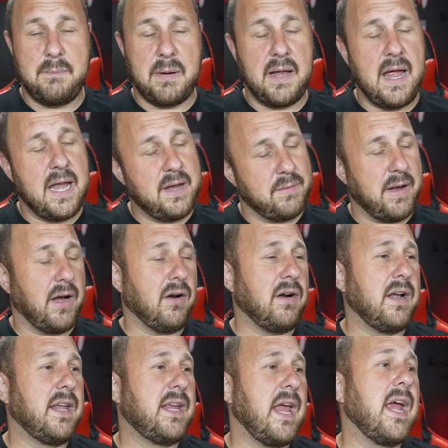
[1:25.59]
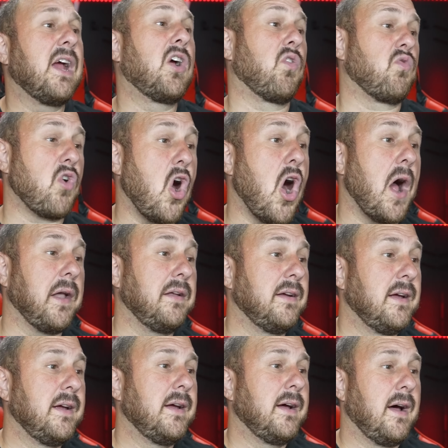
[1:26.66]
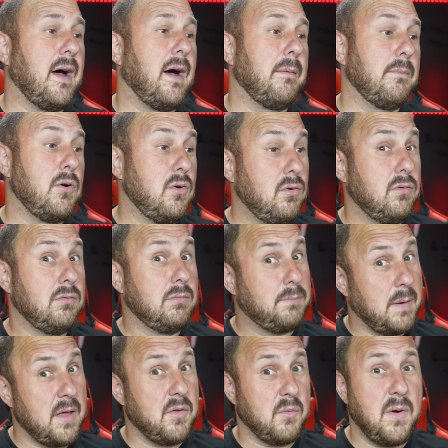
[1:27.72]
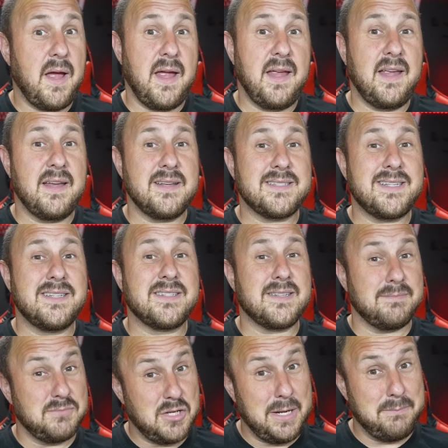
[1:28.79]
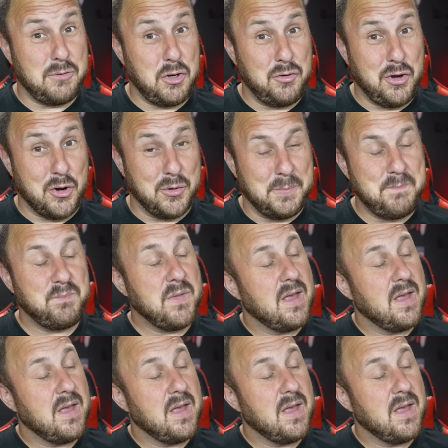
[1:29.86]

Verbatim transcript: But anyway, her and King Quran, who, by the way, is in some deep doo-doo,